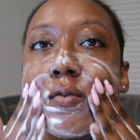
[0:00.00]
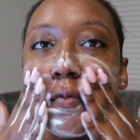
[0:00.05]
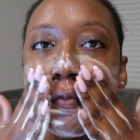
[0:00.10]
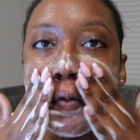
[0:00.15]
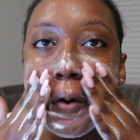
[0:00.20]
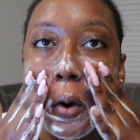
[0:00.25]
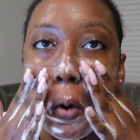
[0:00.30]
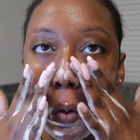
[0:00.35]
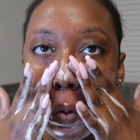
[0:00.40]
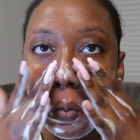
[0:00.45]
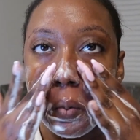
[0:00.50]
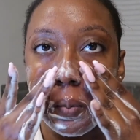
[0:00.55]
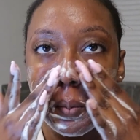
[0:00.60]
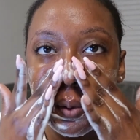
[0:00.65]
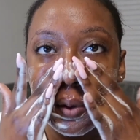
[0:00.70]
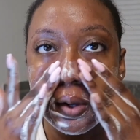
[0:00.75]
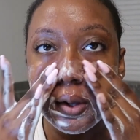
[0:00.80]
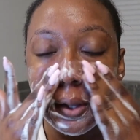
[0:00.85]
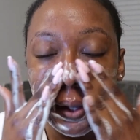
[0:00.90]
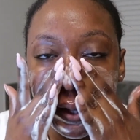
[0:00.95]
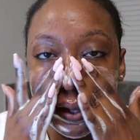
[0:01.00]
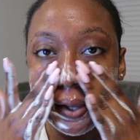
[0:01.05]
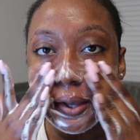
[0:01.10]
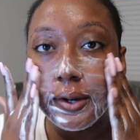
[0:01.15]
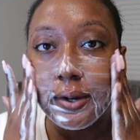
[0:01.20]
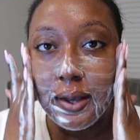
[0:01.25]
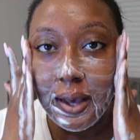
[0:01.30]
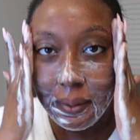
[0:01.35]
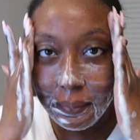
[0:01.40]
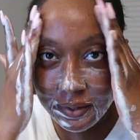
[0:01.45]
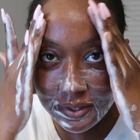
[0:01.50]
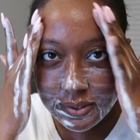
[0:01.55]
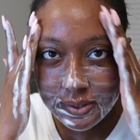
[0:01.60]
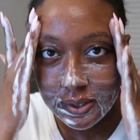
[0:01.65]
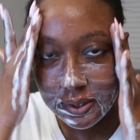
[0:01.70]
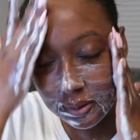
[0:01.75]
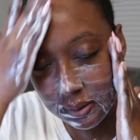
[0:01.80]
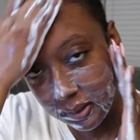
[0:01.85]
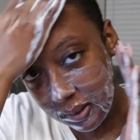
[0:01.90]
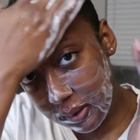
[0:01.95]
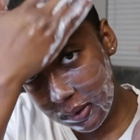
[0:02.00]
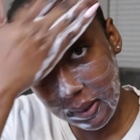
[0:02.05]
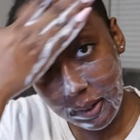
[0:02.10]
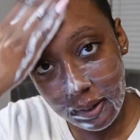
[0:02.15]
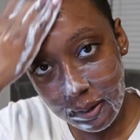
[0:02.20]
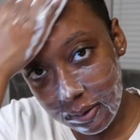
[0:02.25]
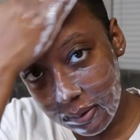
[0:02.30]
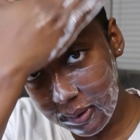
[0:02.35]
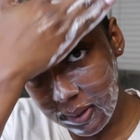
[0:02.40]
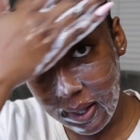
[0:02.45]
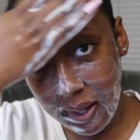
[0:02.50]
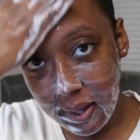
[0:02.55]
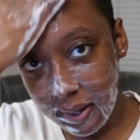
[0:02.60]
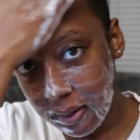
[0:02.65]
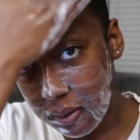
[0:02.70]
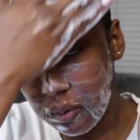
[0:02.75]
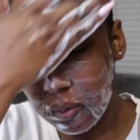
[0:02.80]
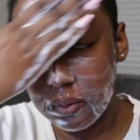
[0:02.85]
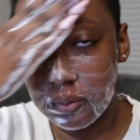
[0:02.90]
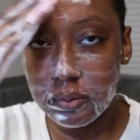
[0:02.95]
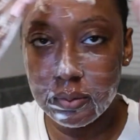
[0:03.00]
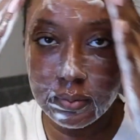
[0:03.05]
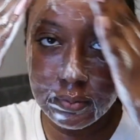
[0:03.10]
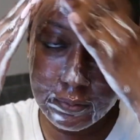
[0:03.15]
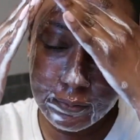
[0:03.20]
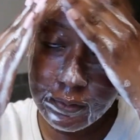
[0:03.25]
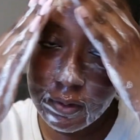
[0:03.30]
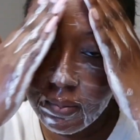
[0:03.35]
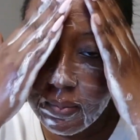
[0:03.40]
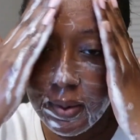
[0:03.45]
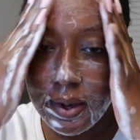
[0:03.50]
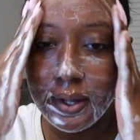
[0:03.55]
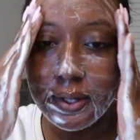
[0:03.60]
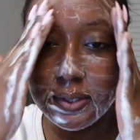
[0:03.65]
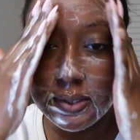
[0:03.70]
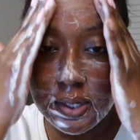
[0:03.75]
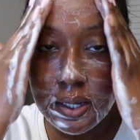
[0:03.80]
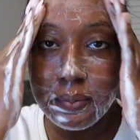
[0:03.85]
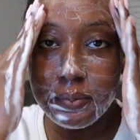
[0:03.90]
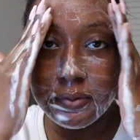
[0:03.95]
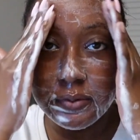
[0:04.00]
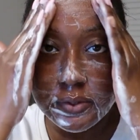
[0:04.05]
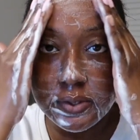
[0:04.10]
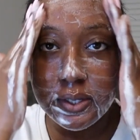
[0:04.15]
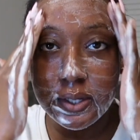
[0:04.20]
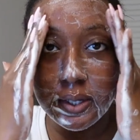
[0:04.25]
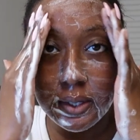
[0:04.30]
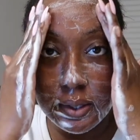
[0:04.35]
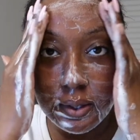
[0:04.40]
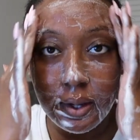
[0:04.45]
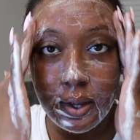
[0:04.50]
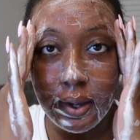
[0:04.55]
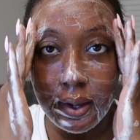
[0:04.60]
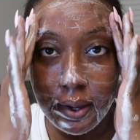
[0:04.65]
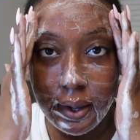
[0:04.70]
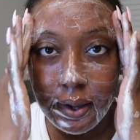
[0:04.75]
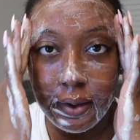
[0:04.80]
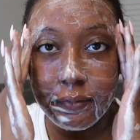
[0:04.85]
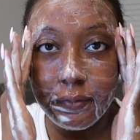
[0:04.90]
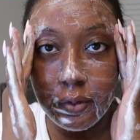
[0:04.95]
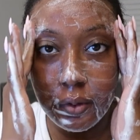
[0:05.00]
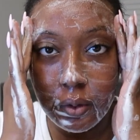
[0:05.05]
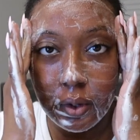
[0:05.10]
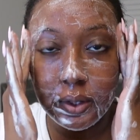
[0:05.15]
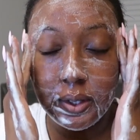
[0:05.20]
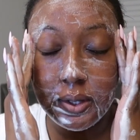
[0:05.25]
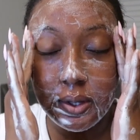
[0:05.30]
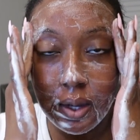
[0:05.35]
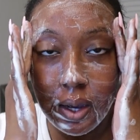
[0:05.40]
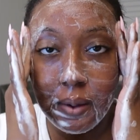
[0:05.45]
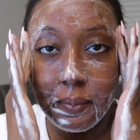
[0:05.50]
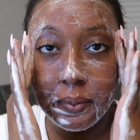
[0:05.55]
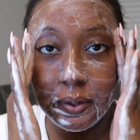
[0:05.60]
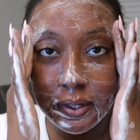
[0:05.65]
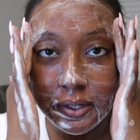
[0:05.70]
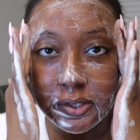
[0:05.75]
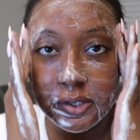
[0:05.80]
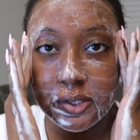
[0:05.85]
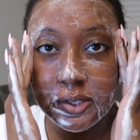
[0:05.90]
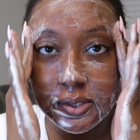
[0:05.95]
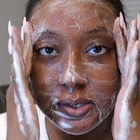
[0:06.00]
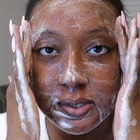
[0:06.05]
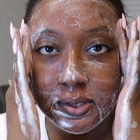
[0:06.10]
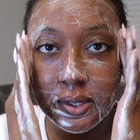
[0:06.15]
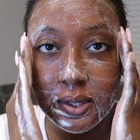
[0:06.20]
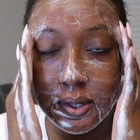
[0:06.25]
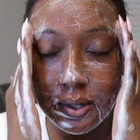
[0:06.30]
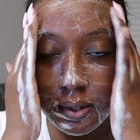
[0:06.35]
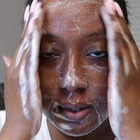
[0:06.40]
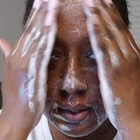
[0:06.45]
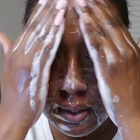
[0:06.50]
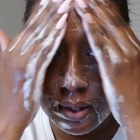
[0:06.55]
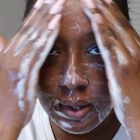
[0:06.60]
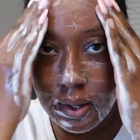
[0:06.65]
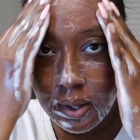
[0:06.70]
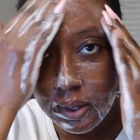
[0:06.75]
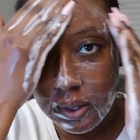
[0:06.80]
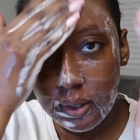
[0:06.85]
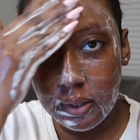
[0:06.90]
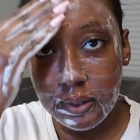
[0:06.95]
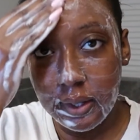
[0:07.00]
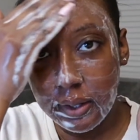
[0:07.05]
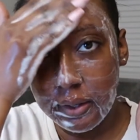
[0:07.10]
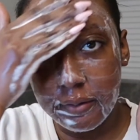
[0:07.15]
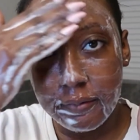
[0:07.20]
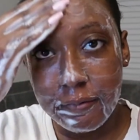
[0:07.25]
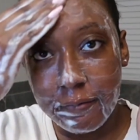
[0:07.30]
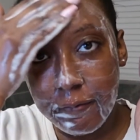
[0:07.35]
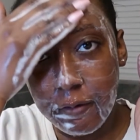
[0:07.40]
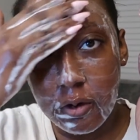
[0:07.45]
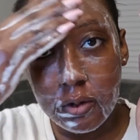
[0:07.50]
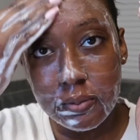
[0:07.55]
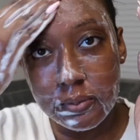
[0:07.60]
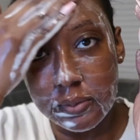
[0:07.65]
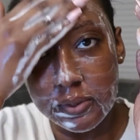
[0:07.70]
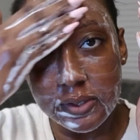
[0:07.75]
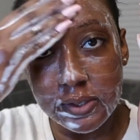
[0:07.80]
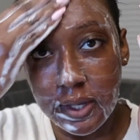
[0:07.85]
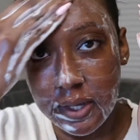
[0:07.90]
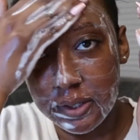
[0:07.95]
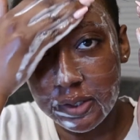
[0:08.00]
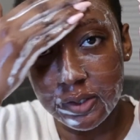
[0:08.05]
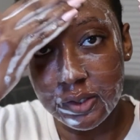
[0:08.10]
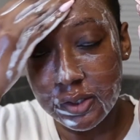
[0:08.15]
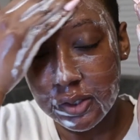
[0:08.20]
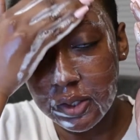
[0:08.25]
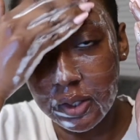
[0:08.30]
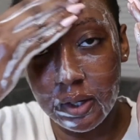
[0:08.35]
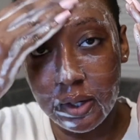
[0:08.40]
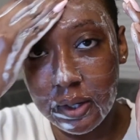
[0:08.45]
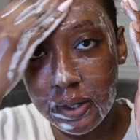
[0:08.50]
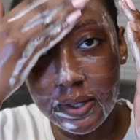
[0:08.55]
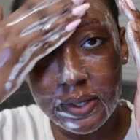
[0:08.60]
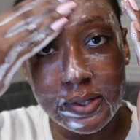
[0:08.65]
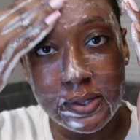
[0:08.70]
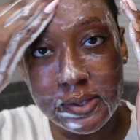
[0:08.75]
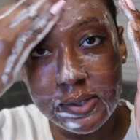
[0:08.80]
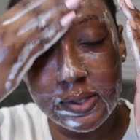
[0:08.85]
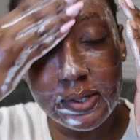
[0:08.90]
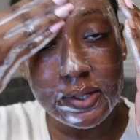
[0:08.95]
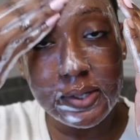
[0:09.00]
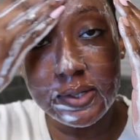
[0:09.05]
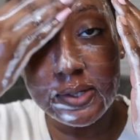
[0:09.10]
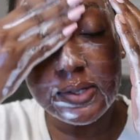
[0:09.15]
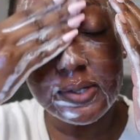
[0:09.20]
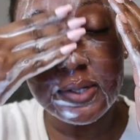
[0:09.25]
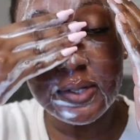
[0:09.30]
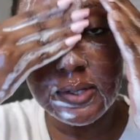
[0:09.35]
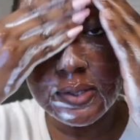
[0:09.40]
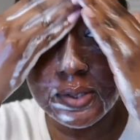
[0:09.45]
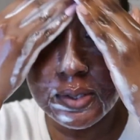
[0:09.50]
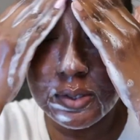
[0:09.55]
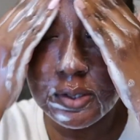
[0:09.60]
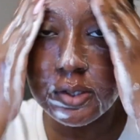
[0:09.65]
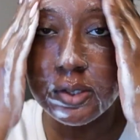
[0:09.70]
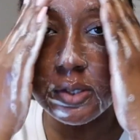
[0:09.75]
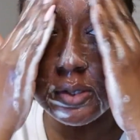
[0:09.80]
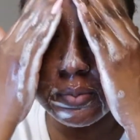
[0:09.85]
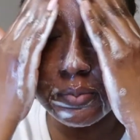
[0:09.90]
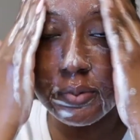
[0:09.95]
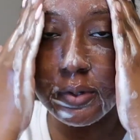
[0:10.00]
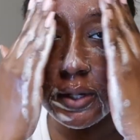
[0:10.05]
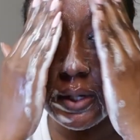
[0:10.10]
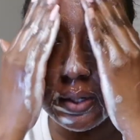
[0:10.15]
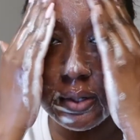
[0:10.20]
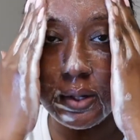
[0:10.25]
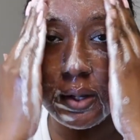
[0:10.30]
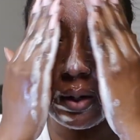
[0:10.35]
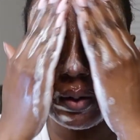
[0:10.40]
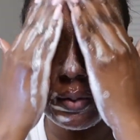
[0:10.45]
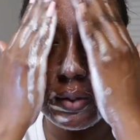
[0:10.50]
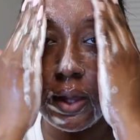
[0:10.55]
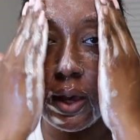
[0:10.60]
foam. And I basically learned that for my type of skin, I have oily combination skin. Like a foam texture is easy to just break down